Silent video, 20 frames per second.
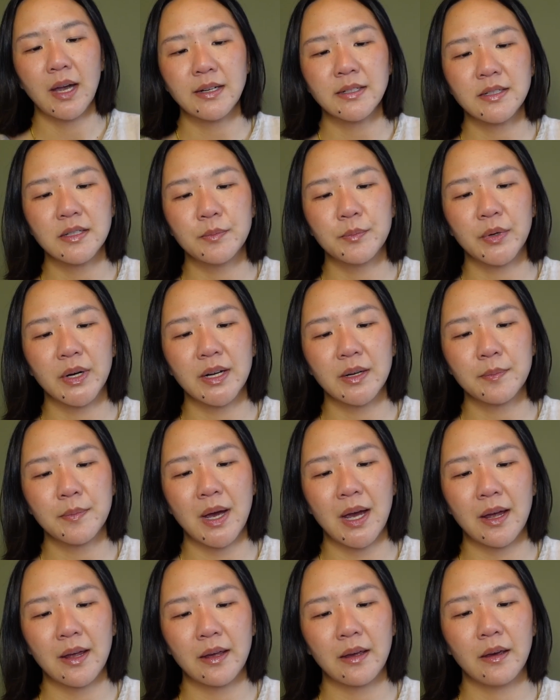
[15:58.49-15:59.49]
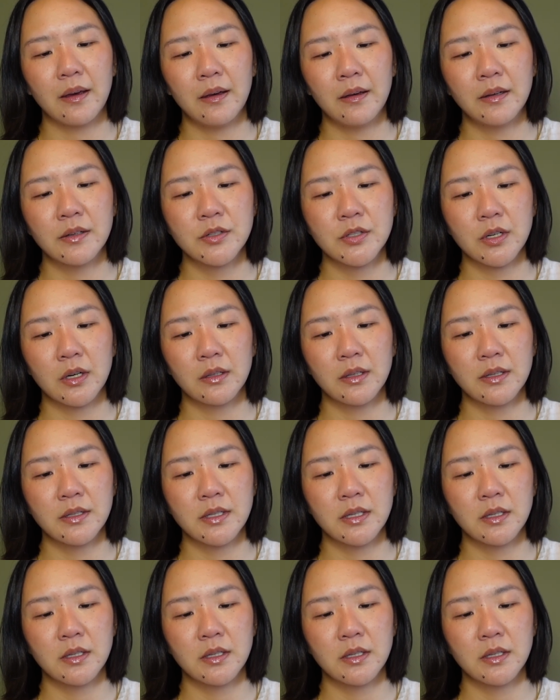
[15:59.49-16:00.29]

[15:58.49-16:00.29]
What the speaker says: I did bring my Charlotte